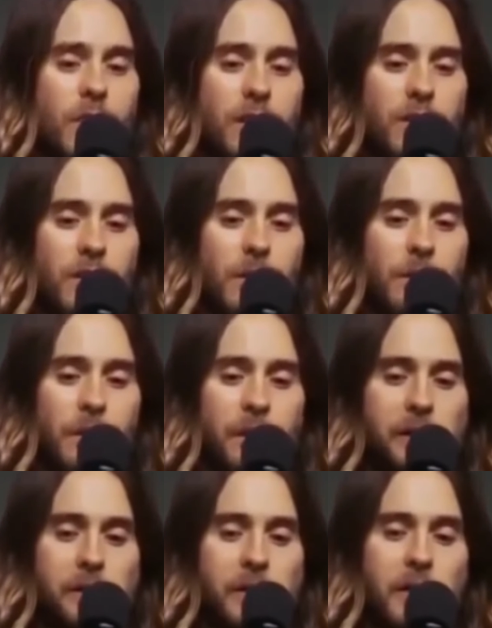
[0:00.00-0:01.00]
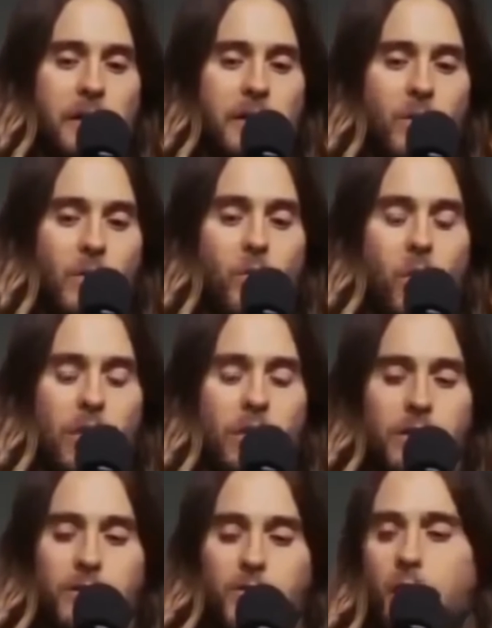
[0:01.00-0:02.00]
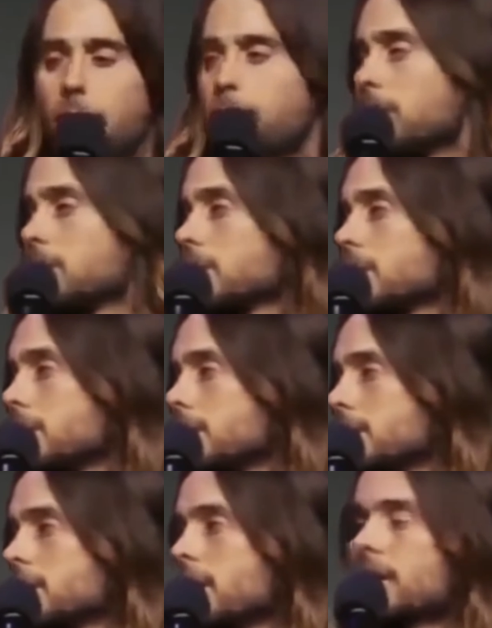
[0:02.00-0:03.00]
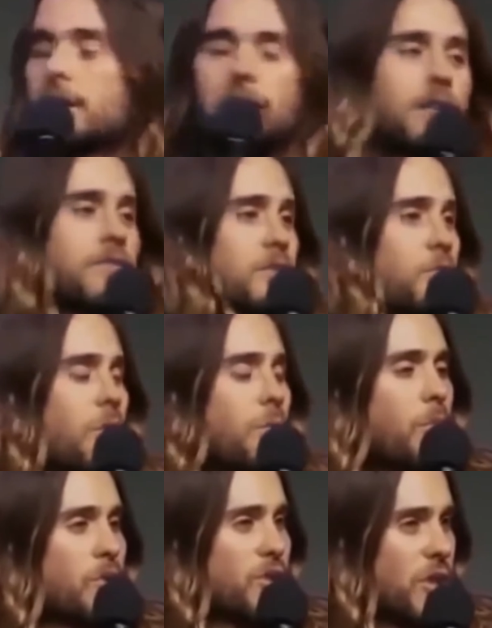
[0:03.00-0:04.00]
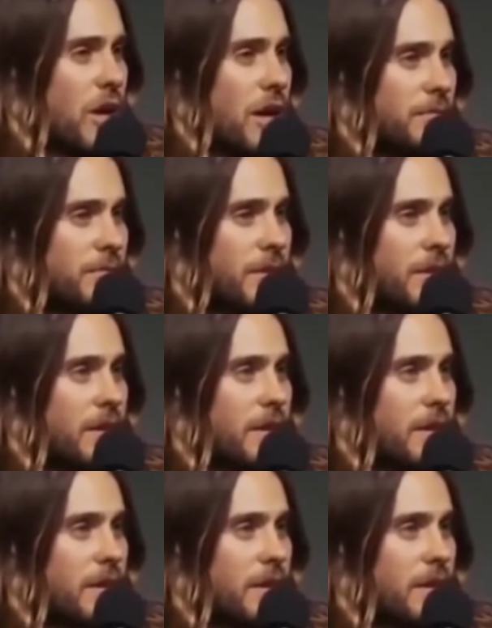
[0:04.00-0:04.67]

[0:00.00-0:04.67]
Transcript: of the record company who had wanted to drop us, he decided to give us one more shot.